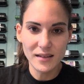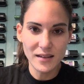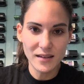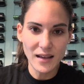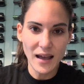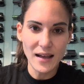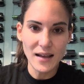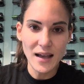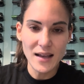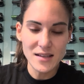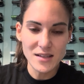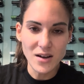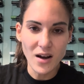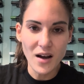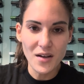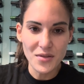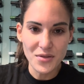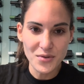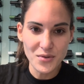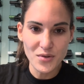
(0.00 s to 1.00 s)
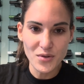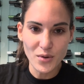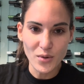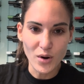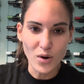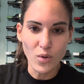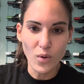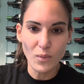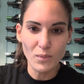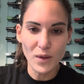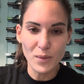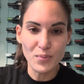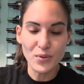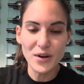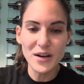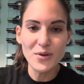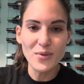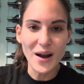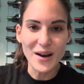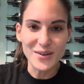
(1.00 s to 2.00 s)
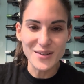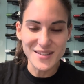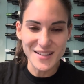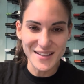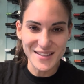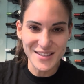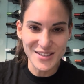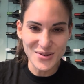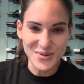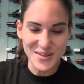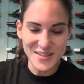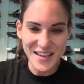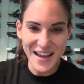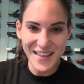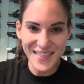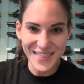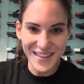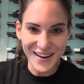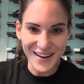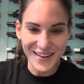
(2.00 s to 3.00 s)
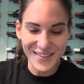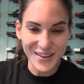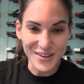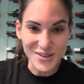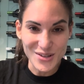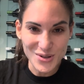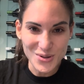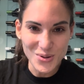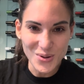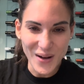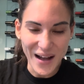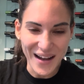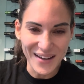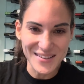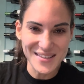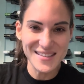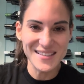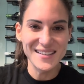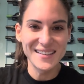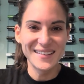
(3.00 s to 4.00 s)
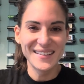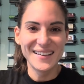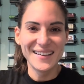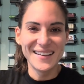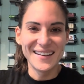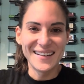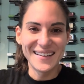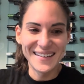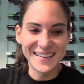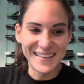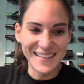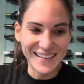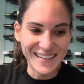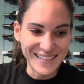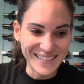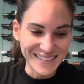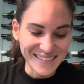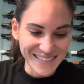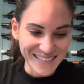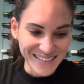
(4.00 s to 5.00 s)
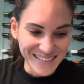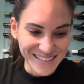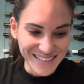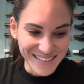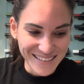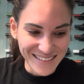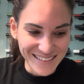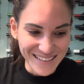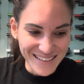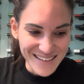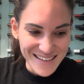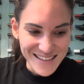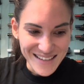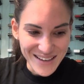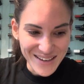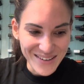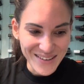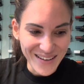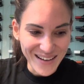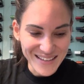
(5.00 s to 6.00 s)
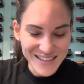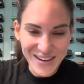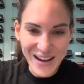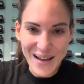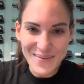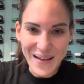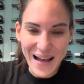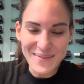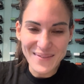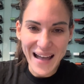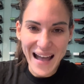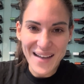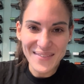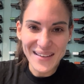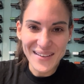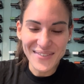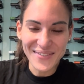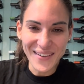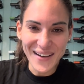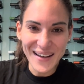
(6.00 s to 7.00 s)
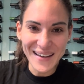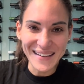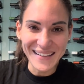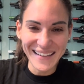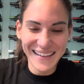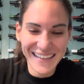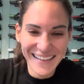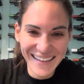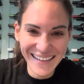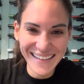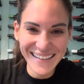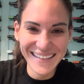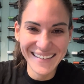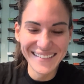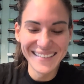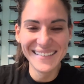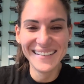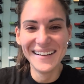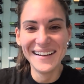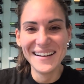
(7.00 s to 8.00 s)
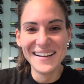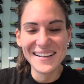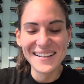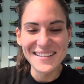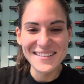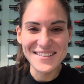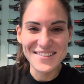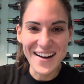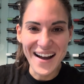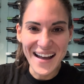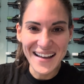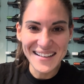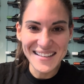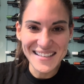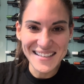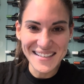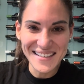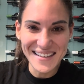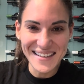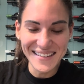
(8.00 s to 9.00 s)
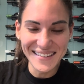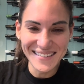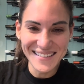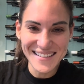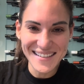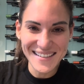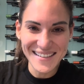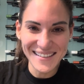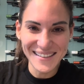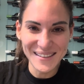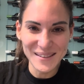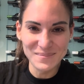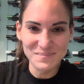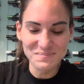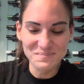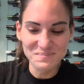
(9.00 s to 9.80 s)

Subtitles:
has gone through the prerequisites to attend their schoolhouse. So I'm having fun trying to